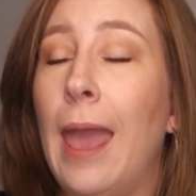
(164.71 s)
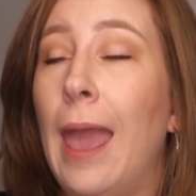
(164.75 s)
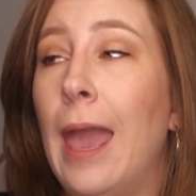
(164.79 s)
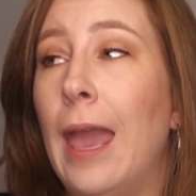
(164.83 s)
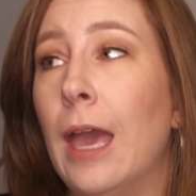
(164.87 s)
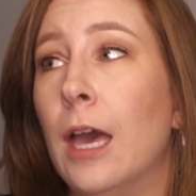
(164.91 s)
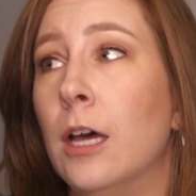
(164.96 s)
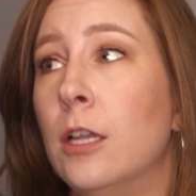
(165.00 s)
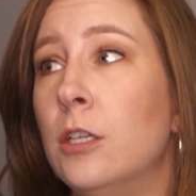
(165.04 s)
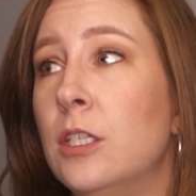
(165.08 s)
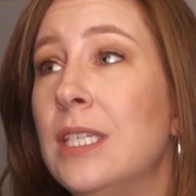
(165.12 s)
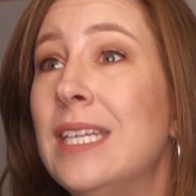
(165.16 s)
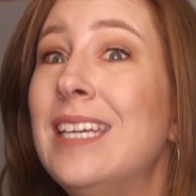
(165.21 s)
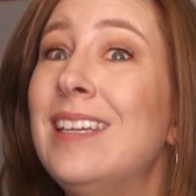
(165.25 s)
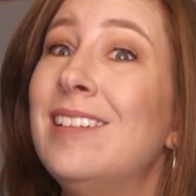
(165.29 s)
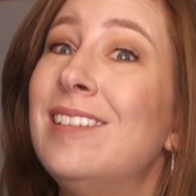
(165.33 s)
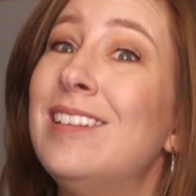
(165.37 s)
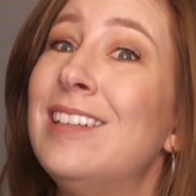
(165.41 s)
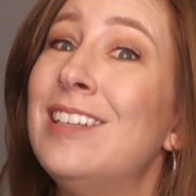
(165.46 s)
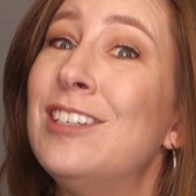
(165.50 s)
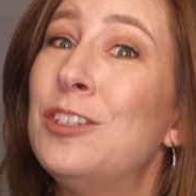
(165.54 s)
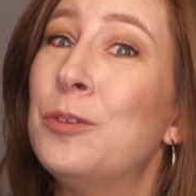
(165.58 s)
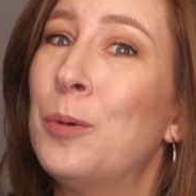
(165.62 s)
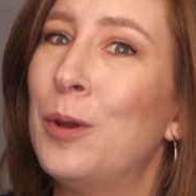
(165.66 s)
and
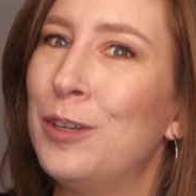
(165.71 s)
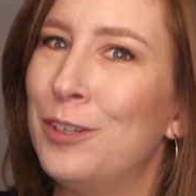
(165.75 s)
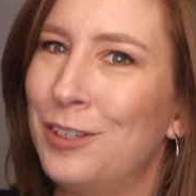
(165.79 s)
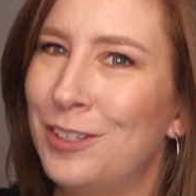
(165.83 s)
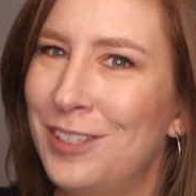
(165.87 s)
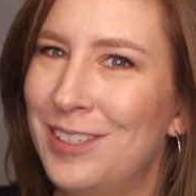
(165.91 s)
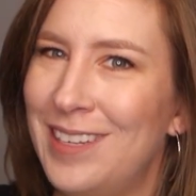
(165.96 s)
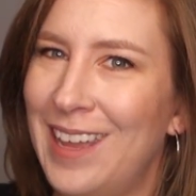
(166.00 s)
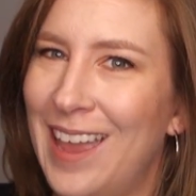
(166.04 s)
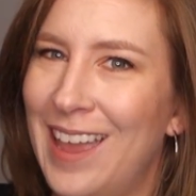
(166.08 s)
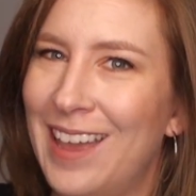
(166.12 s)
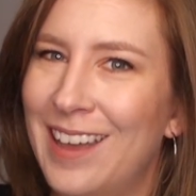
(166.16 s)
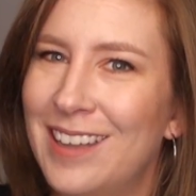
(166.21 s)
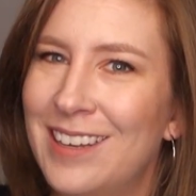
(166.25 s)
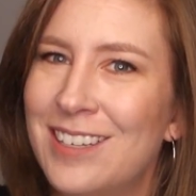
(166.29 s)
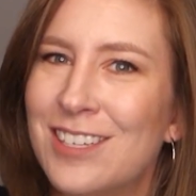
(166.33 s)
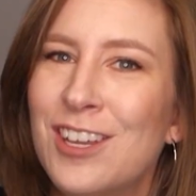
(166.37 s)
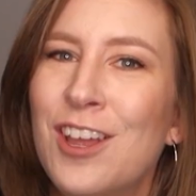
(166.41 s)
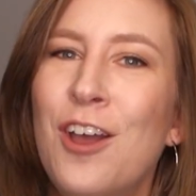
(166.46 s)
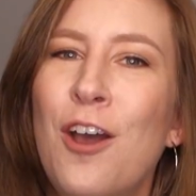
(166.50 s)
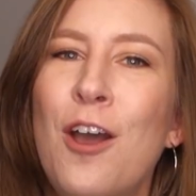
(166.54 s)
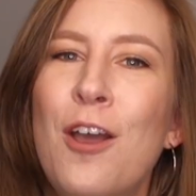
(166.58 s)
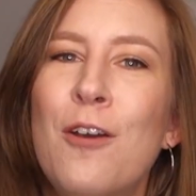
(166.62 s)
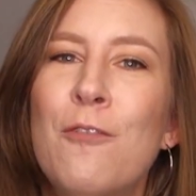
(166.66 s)
easy to
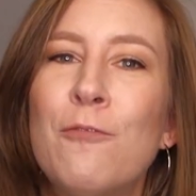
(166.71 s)
understand